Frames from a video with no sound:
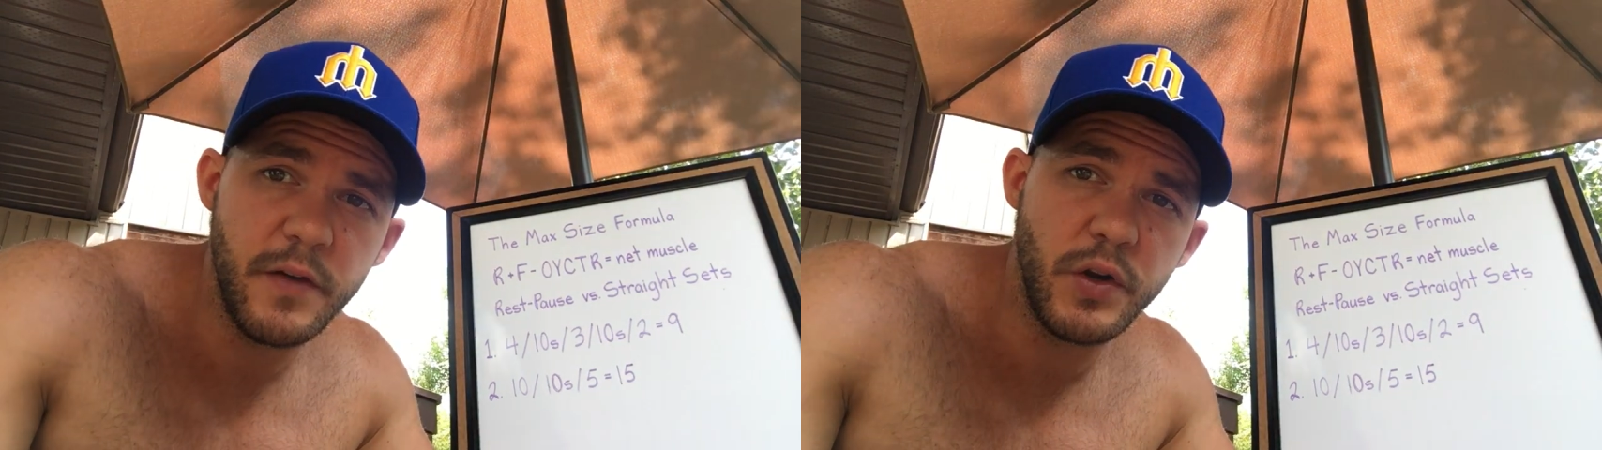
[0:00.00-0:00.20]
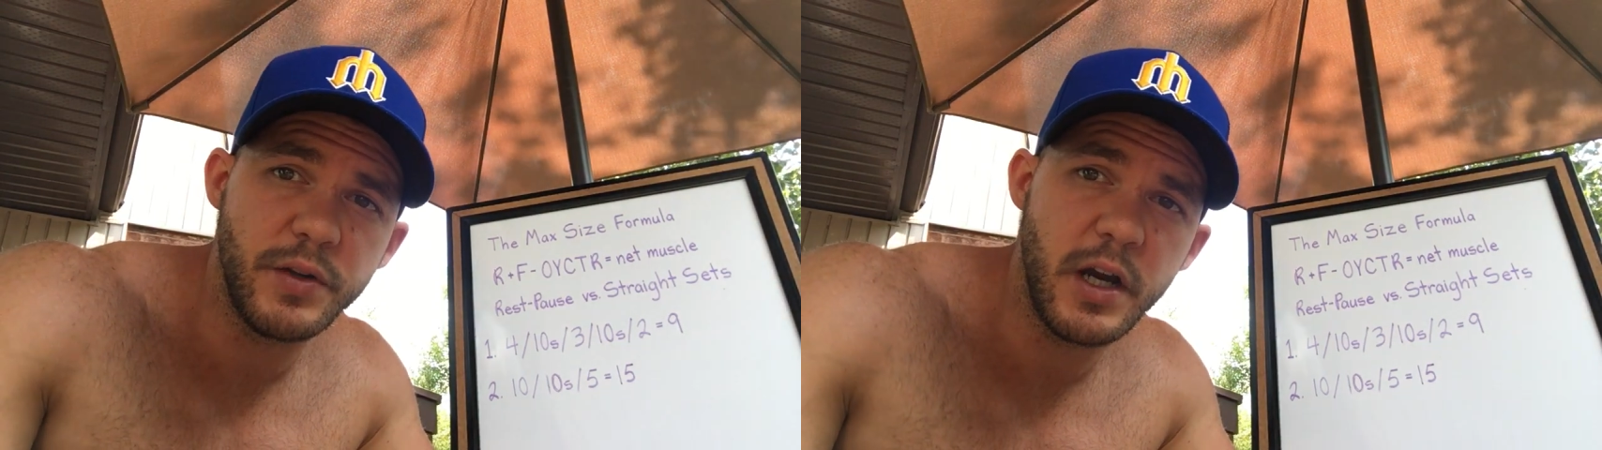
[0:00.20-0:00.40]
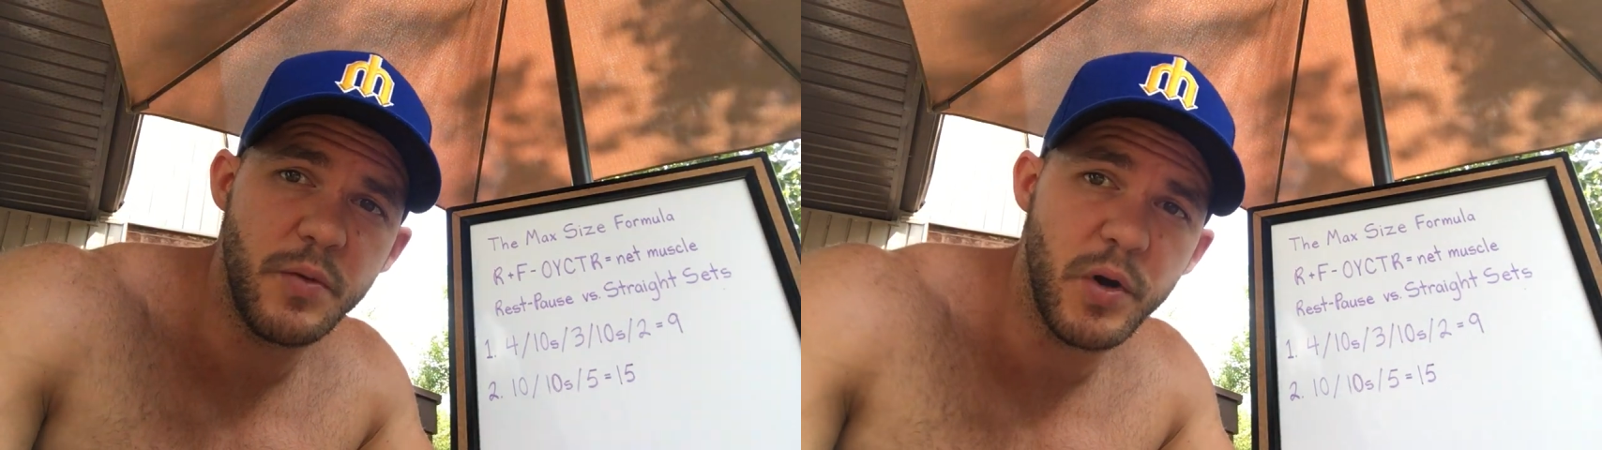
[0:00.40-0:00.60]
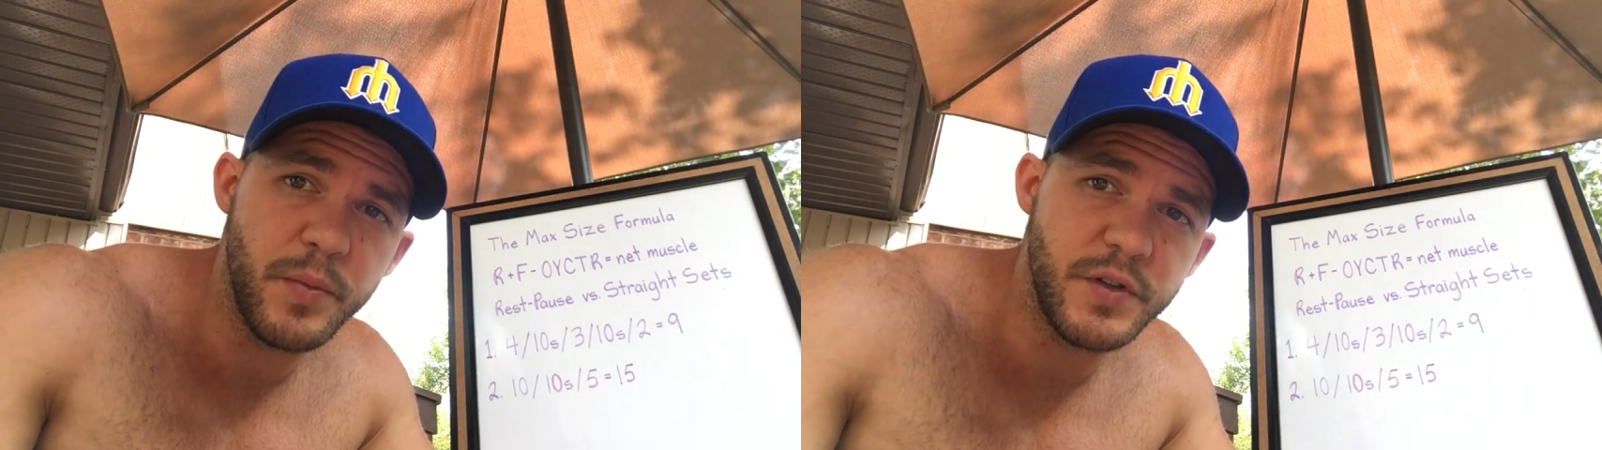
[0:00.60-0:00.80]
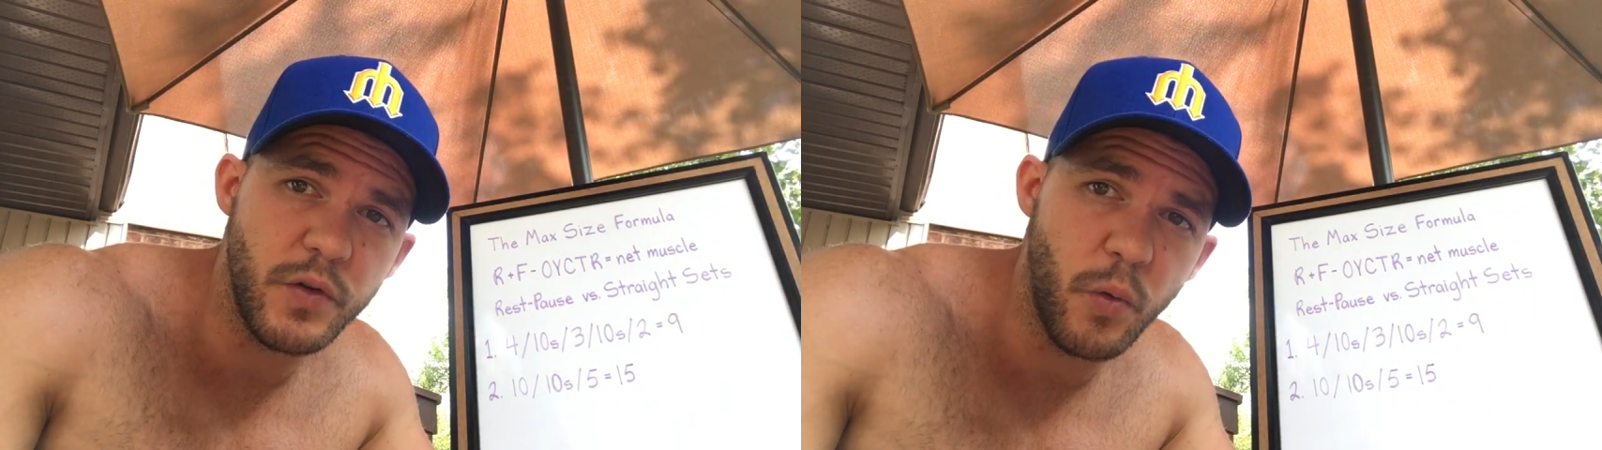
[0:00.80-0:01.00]
if your entire
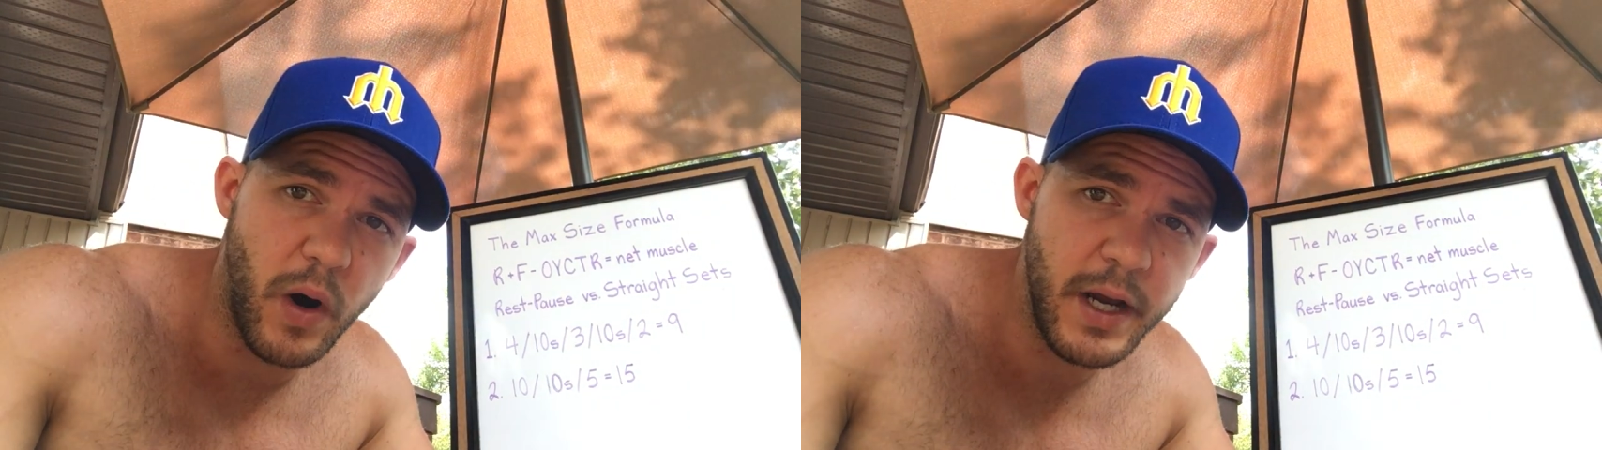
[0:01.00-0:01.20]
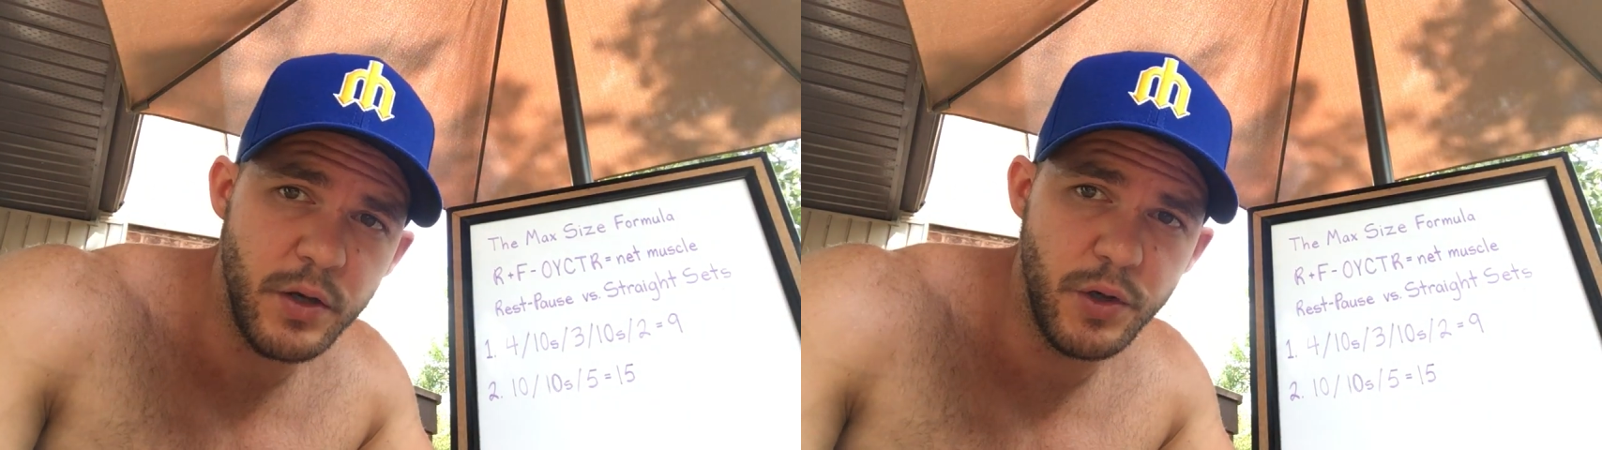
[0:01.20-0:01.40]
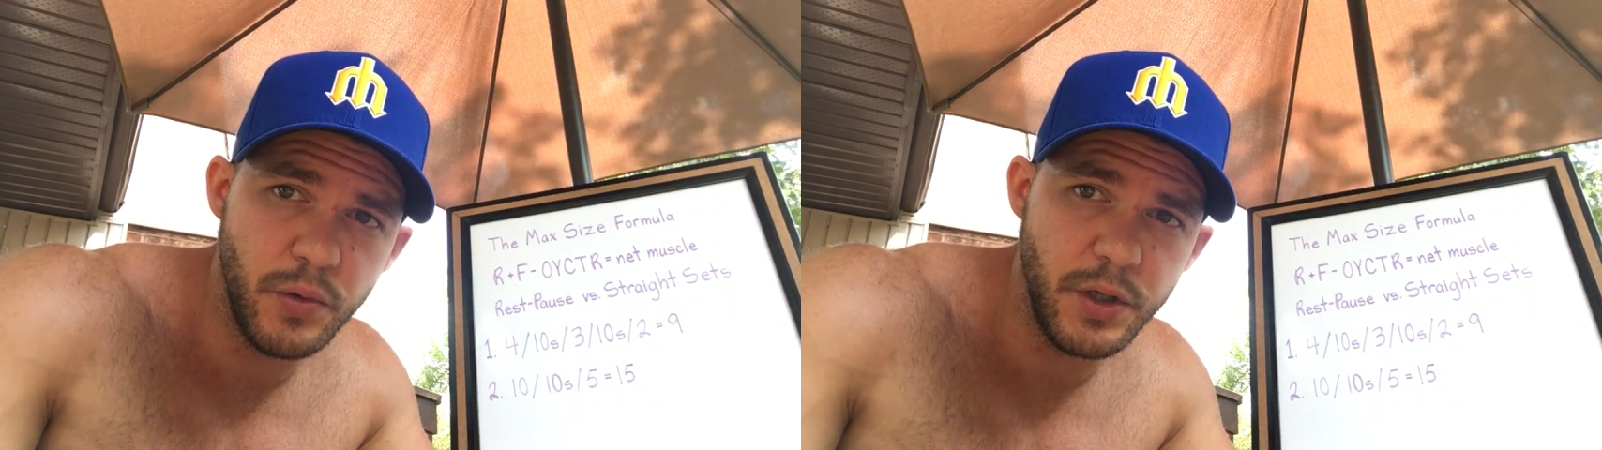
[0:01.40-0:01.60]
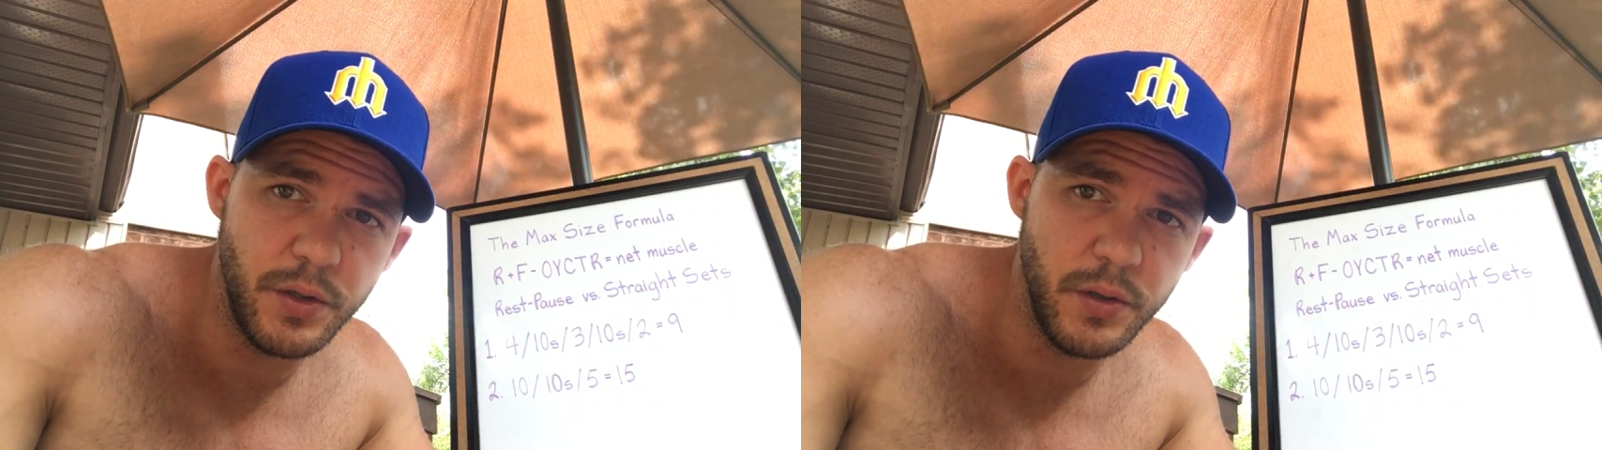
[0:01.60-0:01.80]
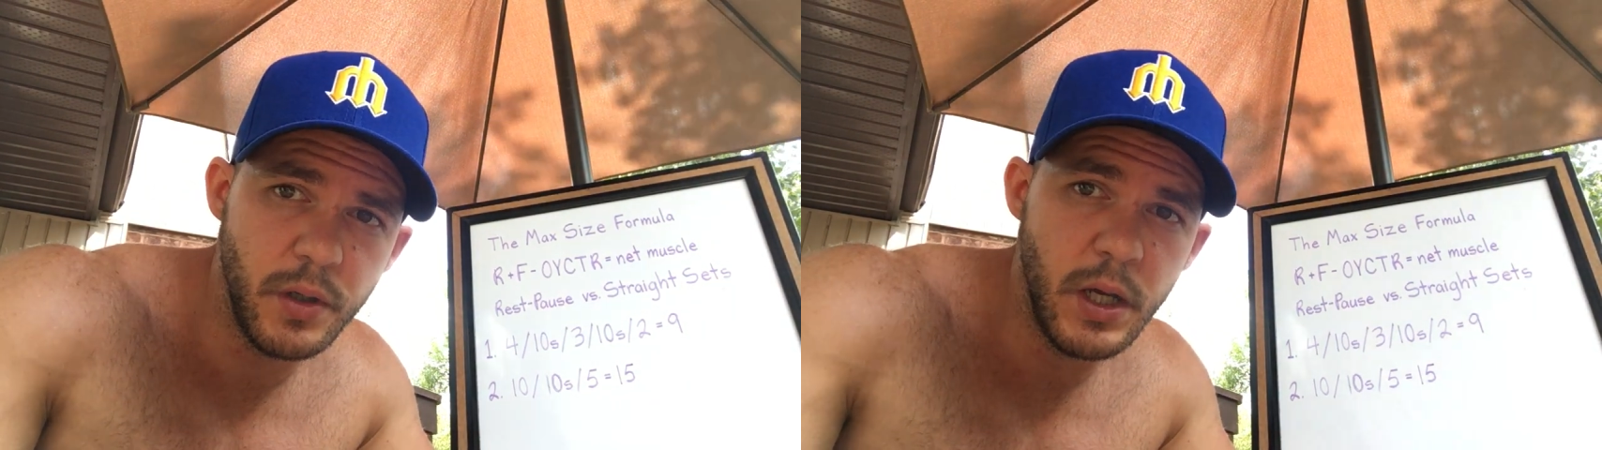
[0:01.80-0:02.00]
purpose for why you do what
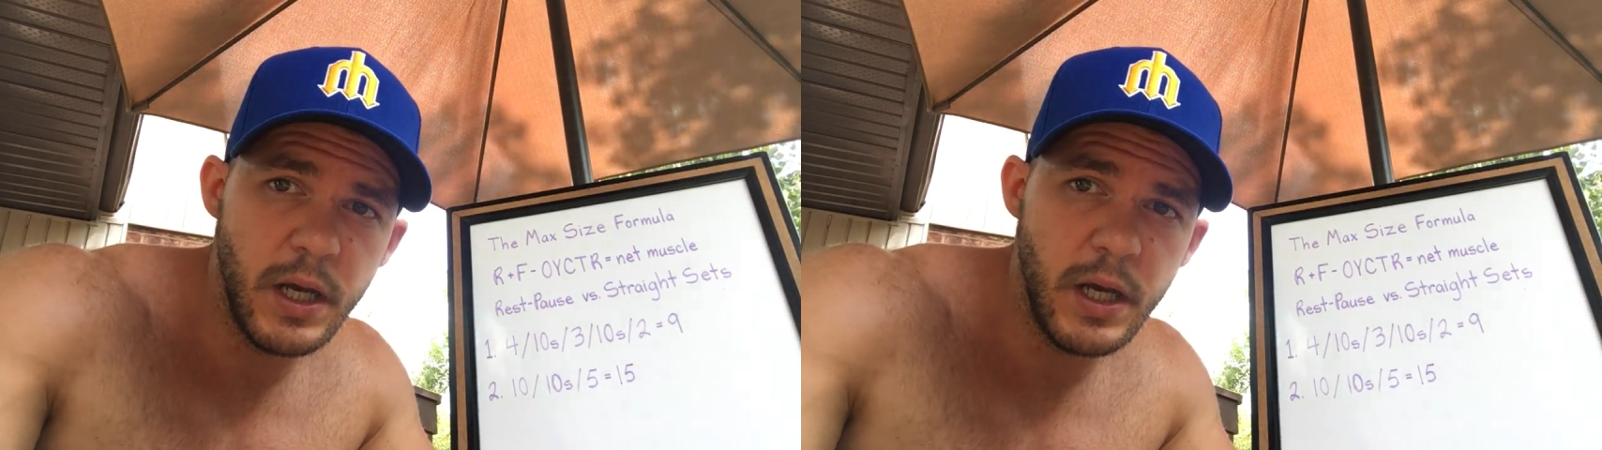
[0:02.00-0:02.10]
you do